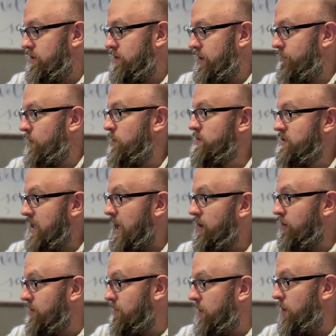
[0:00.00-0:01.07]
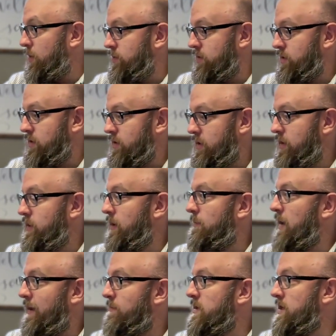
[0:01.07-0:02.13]
if he was not on the boat, there
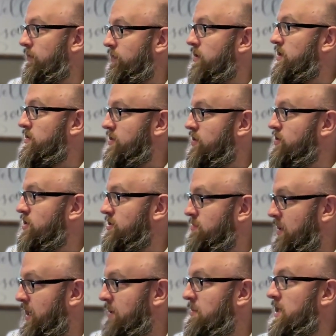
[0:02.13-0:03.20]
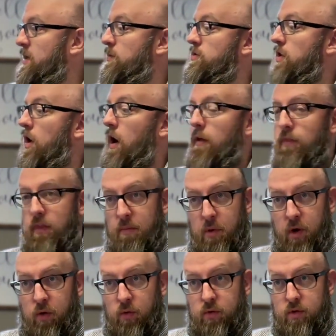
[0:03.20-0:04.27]
may have been different decisions made, but he was on the
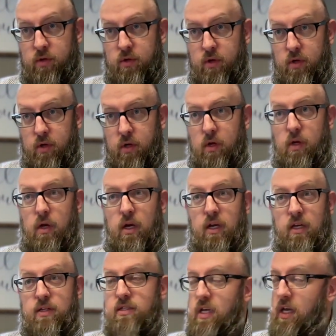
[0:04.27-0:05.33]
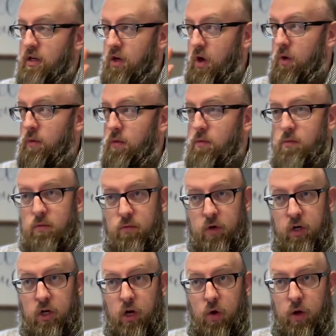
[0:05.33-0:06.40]
boat, and he's saying, no, we're
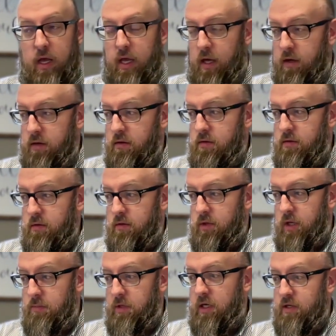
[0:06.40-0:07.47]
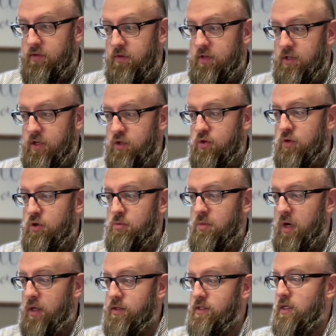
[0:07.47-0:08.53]
going to go ahead okay, because of this insurance
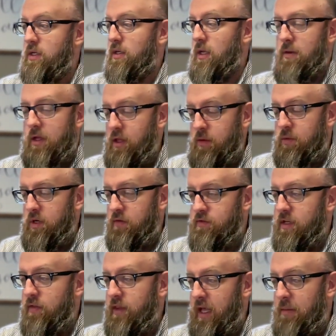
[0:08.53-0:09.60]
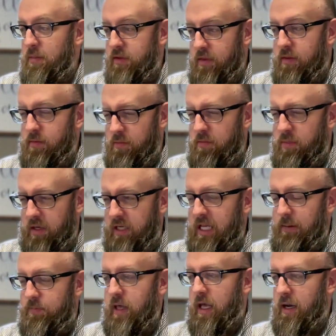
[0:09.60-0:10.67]
policy. They, they wouldn't have said that, but but
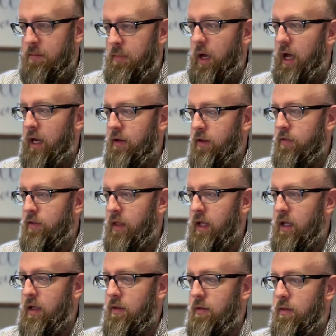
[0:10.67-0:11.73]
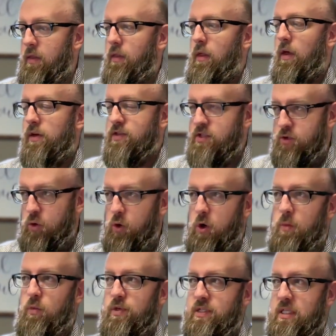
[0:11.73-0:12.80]
keep that in mind that they a
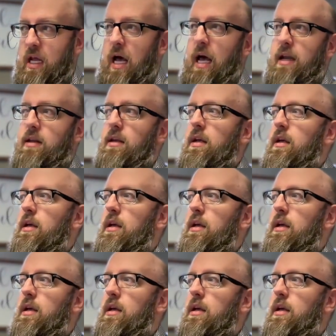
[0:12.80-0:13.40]
storm was not.